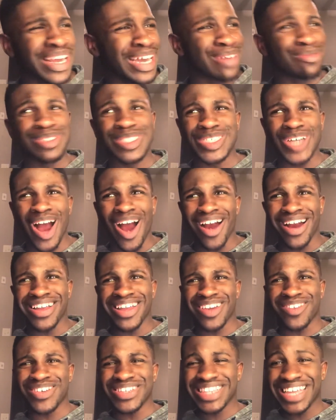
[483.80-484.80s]
Like, I'm sorry,
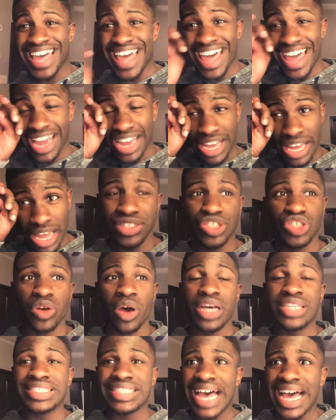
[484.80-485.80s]
like, what the heck? So
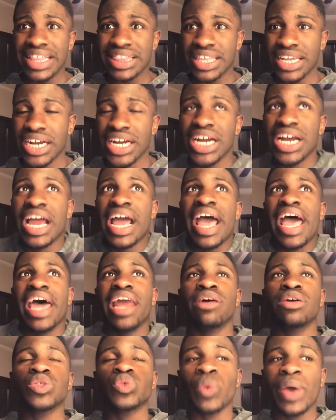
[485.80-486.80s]
I sat there,
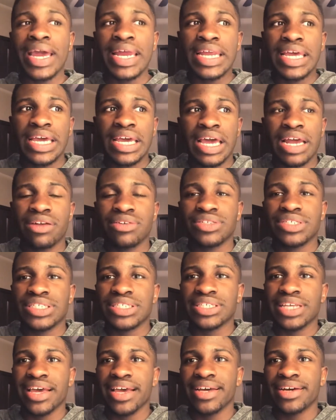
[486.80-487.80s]
and I was waiting, and I was
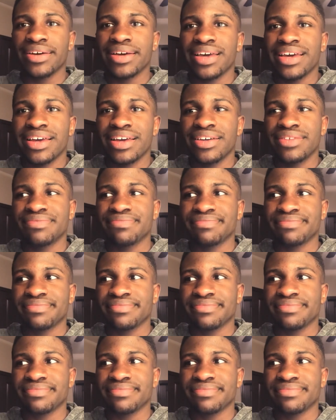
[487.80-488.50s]
just like, okay,